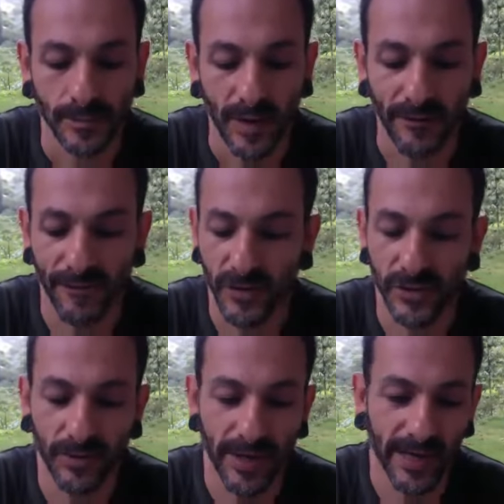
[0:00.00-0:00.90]
it feels
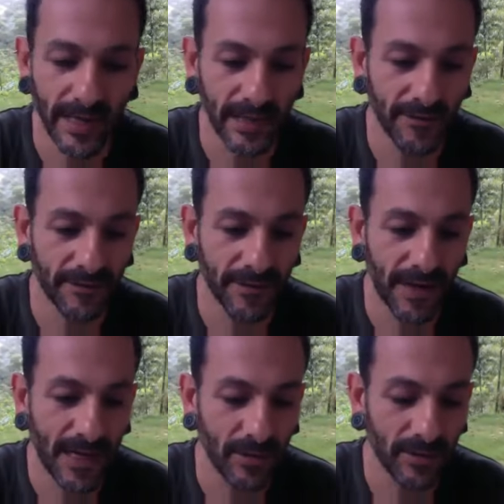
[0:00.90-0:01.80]
great. I love
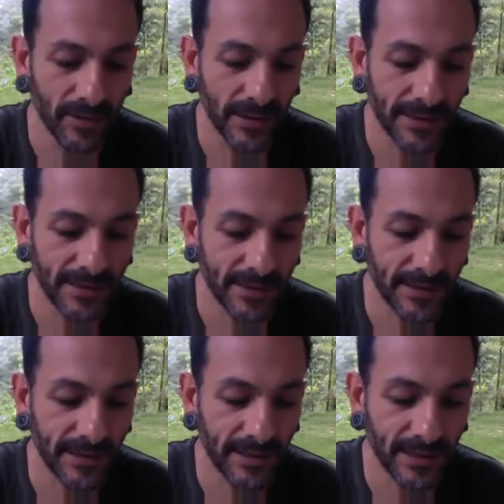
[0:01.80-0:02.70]
how it
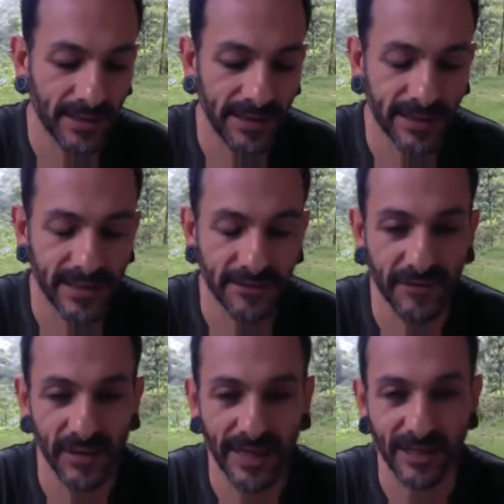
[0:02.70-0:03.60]
doesn't
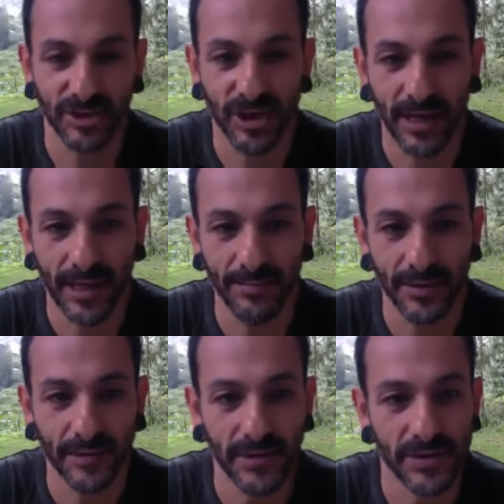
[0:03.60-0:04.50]
feel like a job.
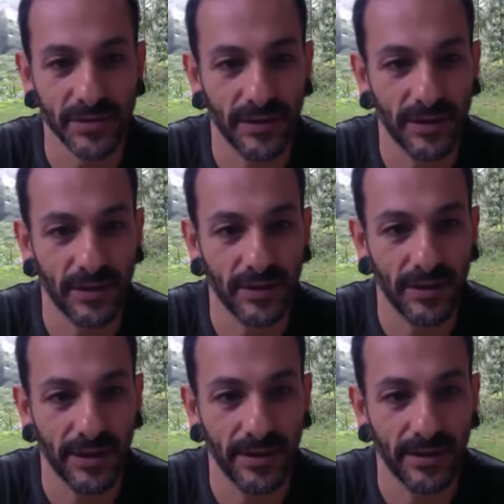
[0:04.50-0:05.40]
First of all,
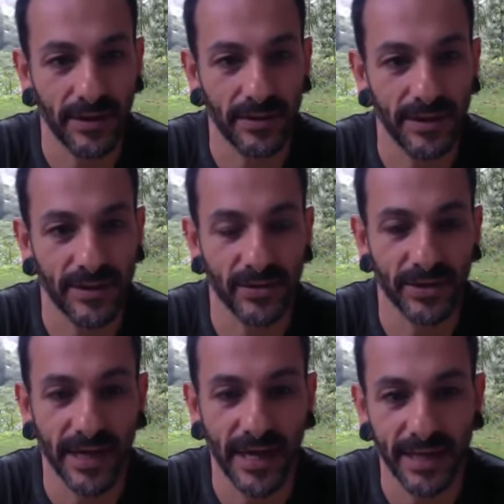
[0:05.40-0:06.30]
it's
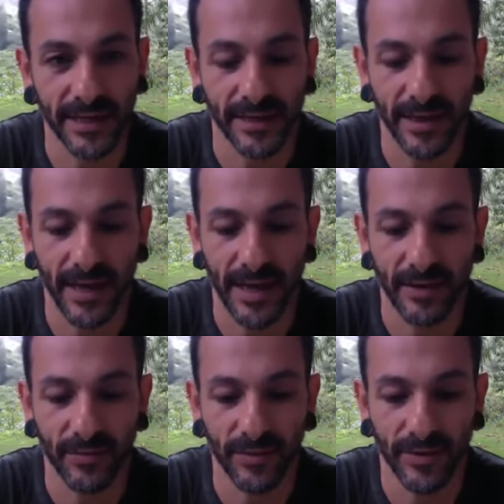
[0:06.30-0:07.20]
organic,
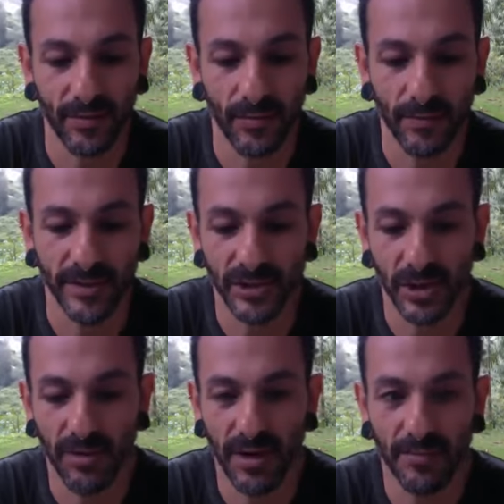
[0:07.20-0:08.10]
and when we
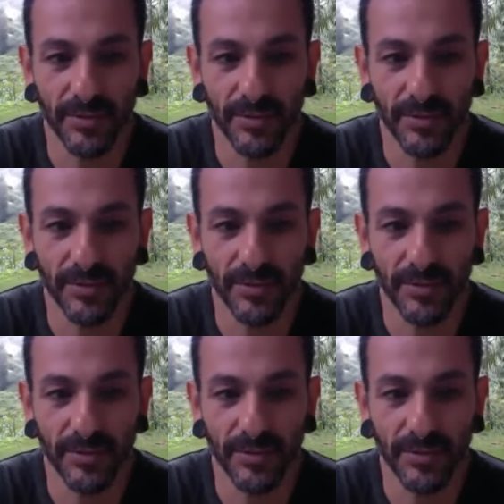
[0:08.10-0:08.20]
show up